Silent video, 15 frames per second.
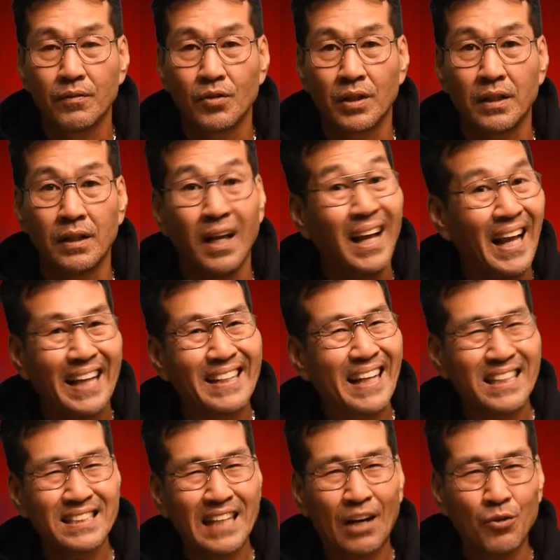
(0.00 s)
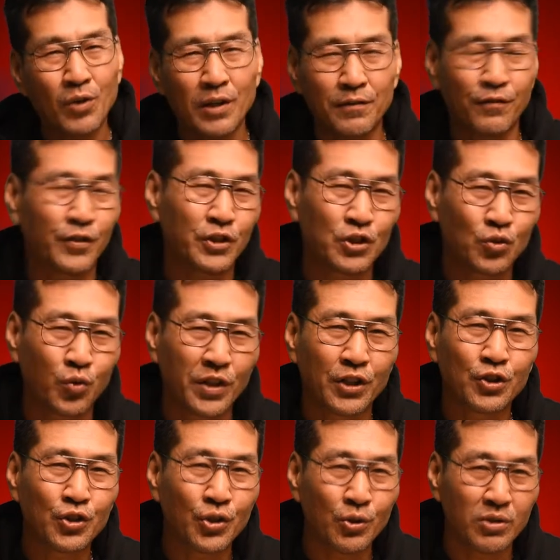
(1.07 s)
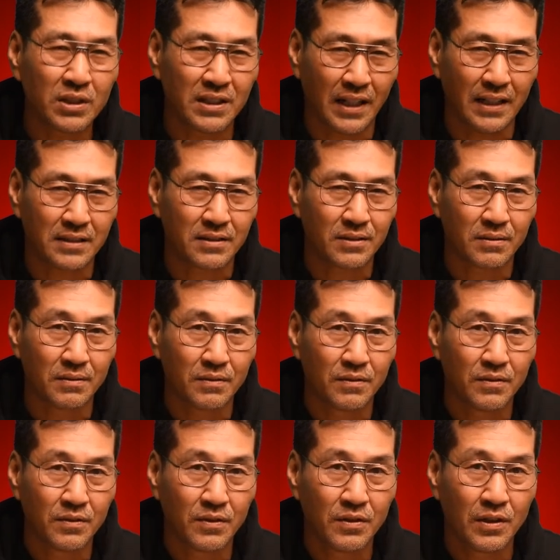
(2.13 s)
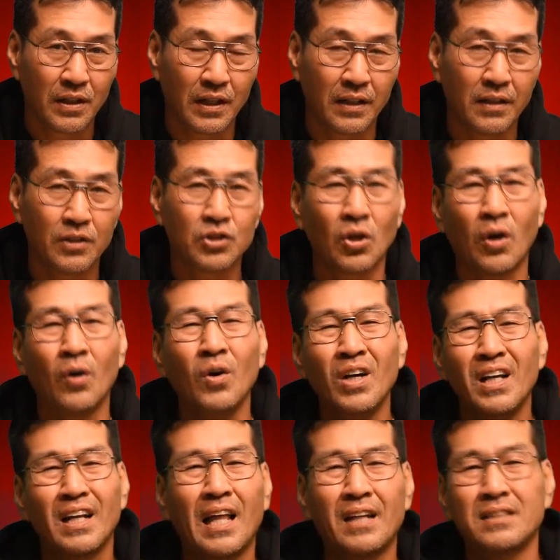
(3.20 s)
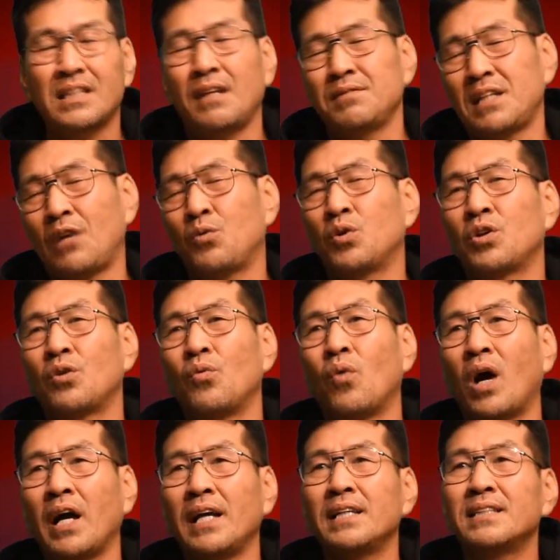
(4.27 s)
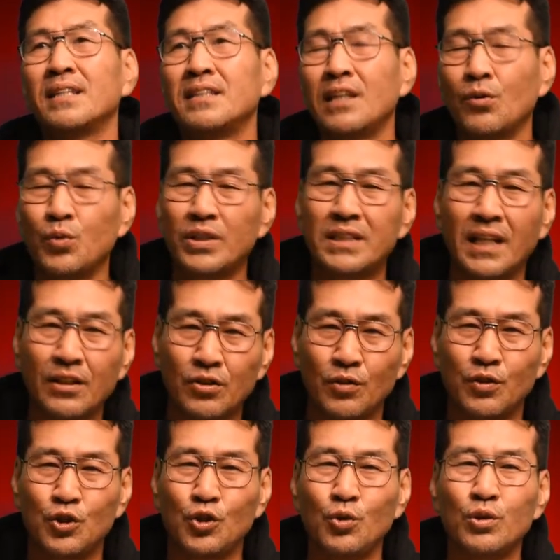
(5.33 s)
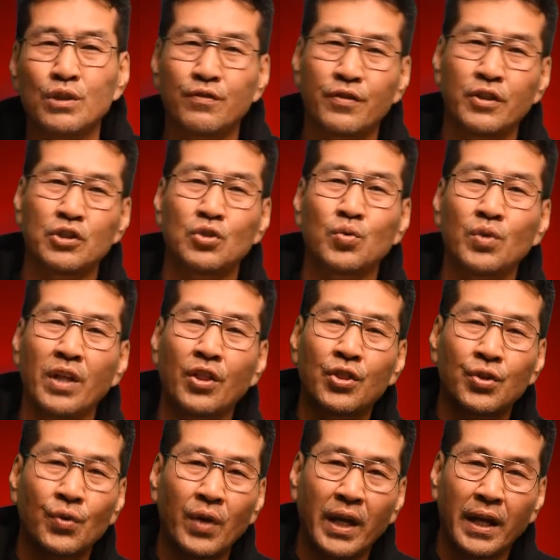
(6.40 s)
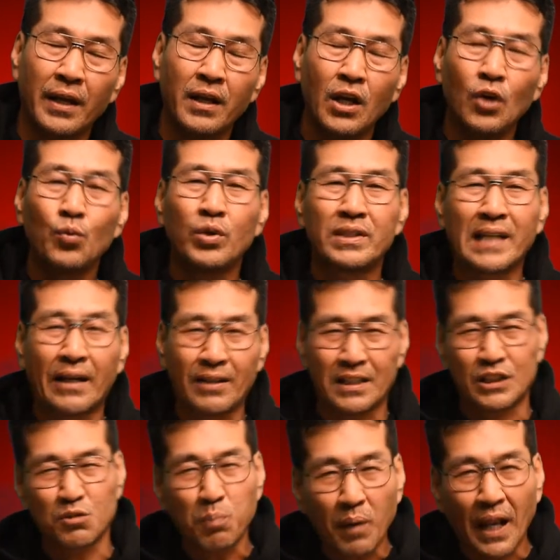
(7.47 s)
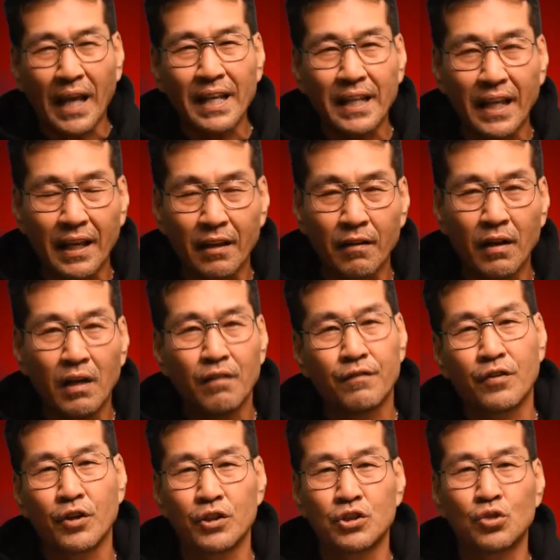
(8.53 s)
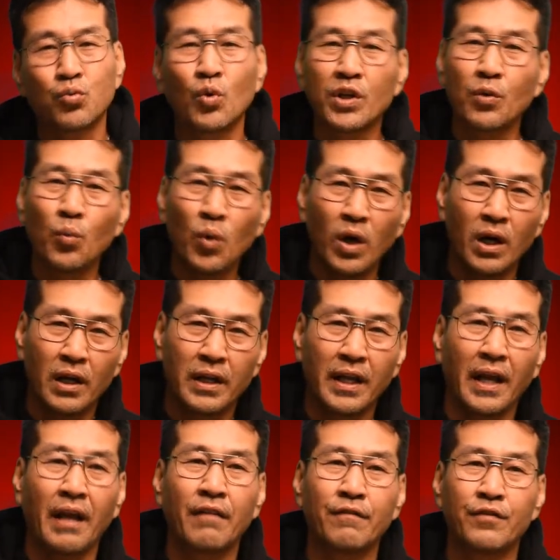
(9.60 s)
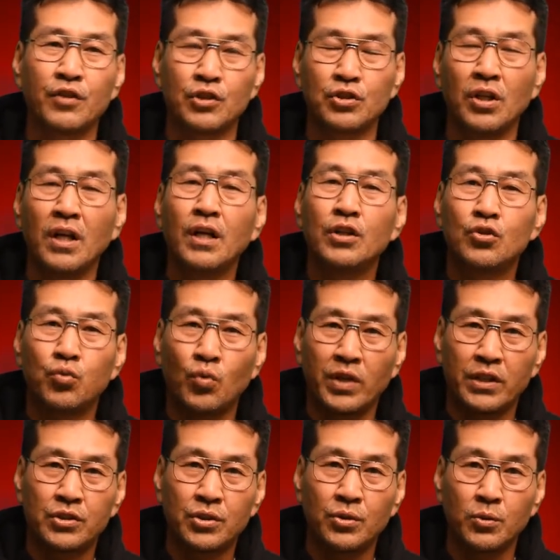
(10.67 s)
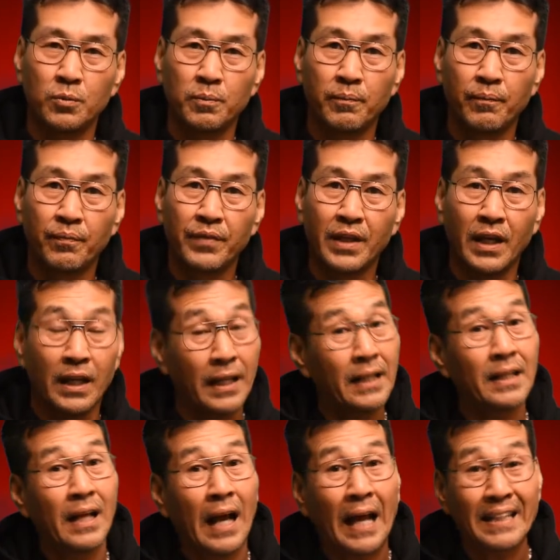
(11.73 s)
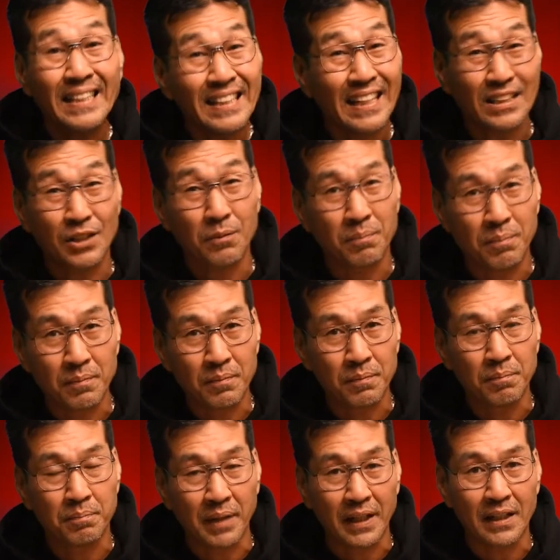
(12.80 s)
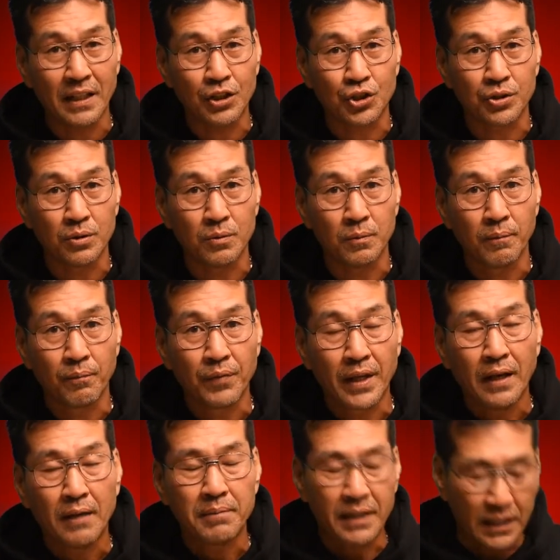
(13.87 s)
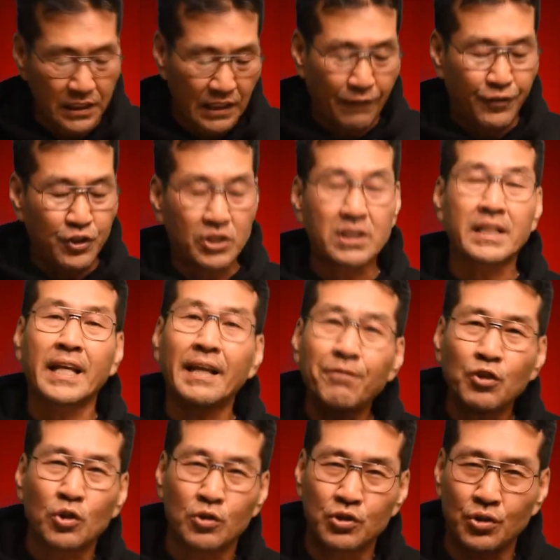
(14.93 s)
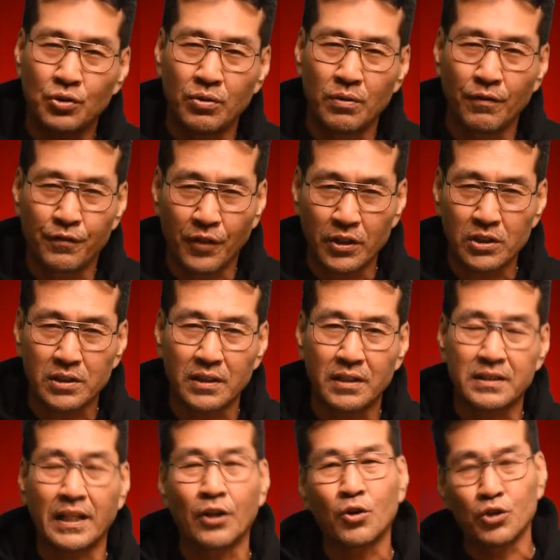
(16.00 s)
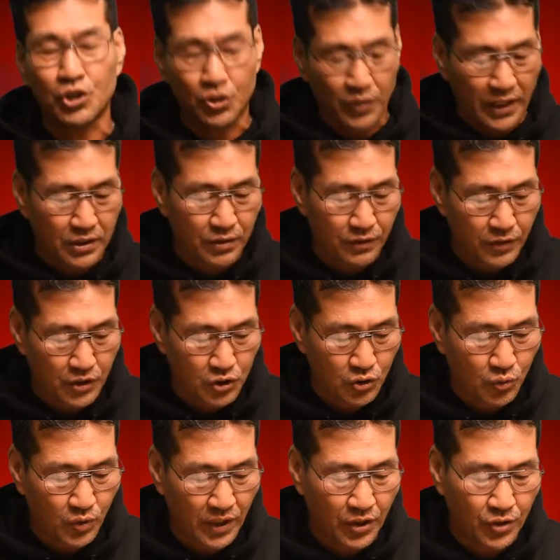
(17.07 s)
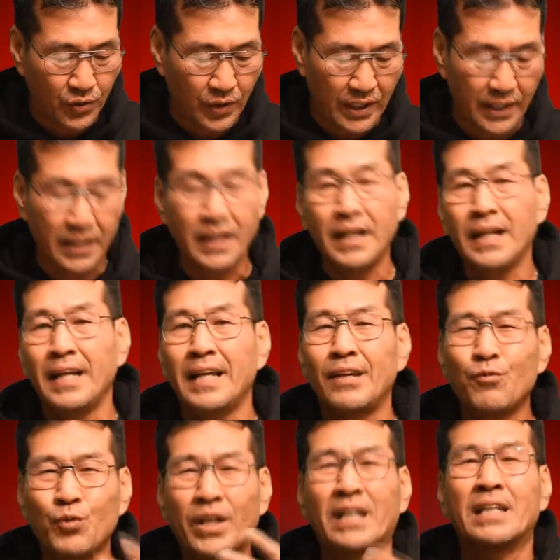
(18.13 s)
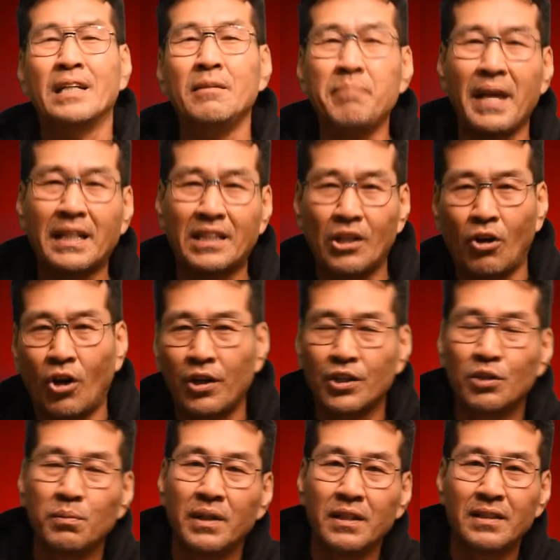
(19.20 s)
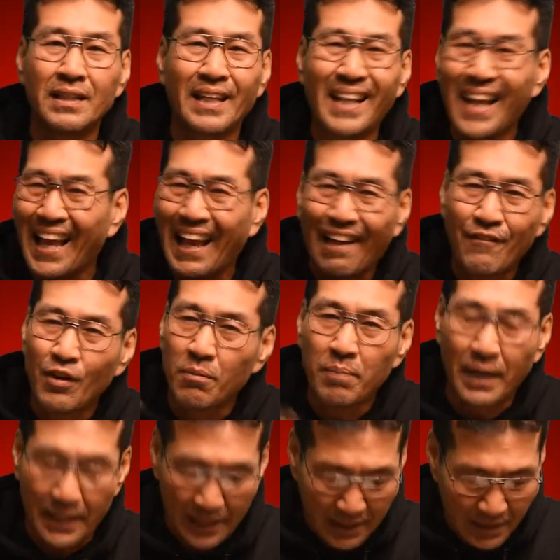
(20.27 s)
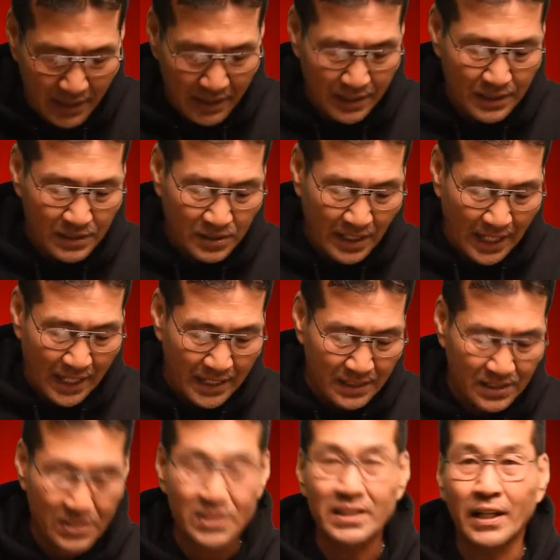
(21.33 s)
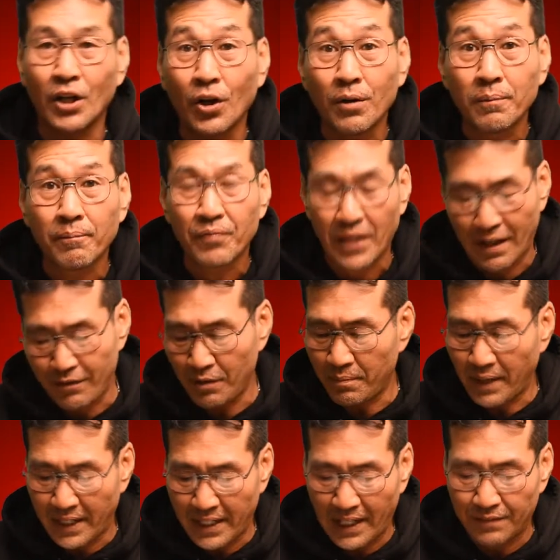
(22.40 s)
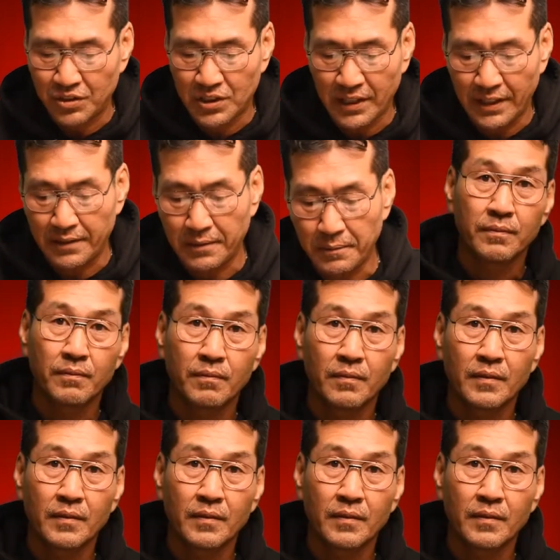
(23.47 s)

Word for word: Right? And that's not what verse 22 says. So a lot of times I wonder why is it that we tend to use verse 23 without explaining verse 21 and verse 22. And I think that's a big issue because if you skip those verses and go straight to verse 23, we could make the argument that everybody is a sinner. Everybody has sinned.